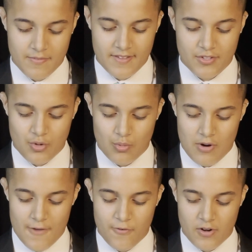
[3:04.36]
to this school,
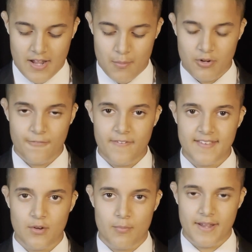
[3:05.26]
I felt like I wouldn't
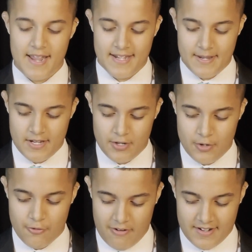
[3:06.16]
fit in or make any
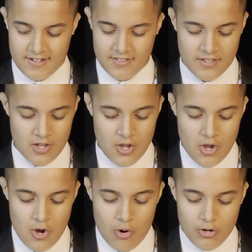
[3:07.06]
new friends.
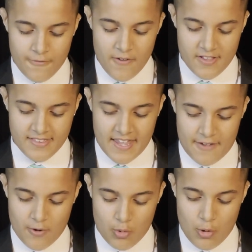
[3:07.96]
On the first day, I
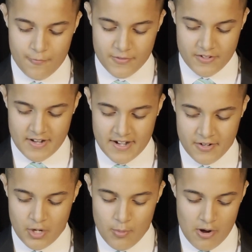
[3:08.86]
felt confident and I
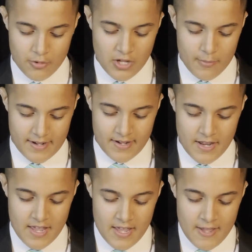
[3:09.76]
knew where I was going,
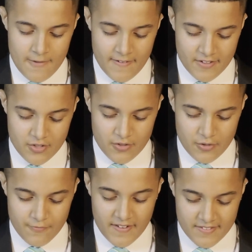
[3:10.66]
thanks
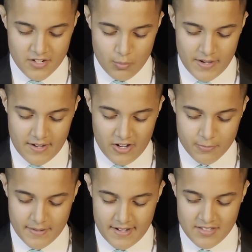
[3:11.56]
to, thanks to the week I
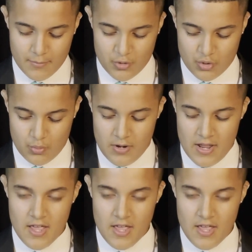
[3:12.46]
spent in summer school.